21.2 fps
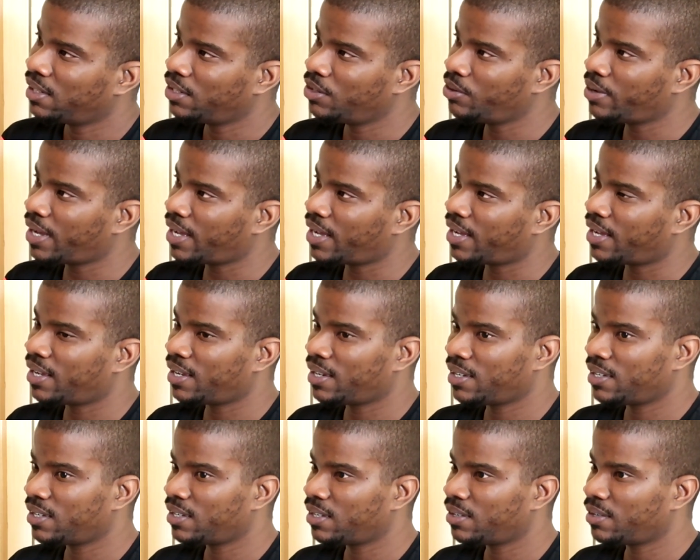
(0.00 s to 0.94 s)
and you
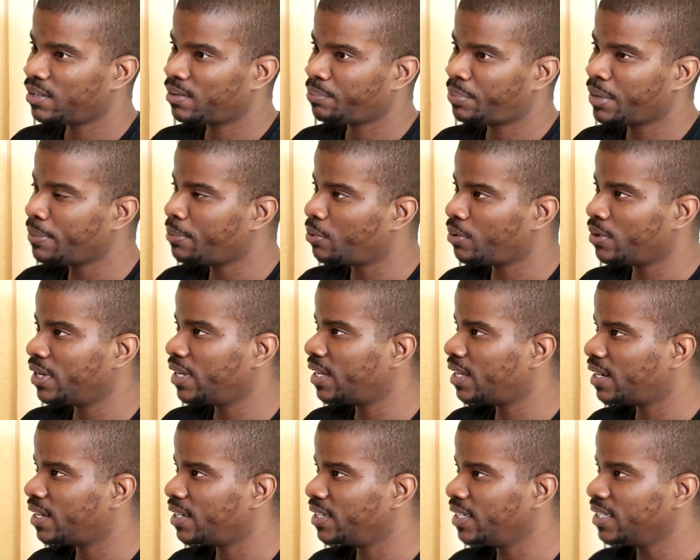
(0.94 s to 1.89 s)
had people in
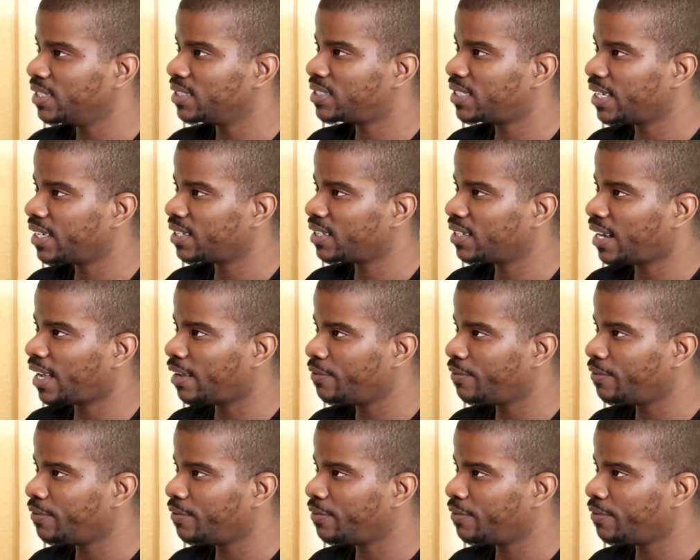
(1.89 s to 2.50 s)
there that didn't take it.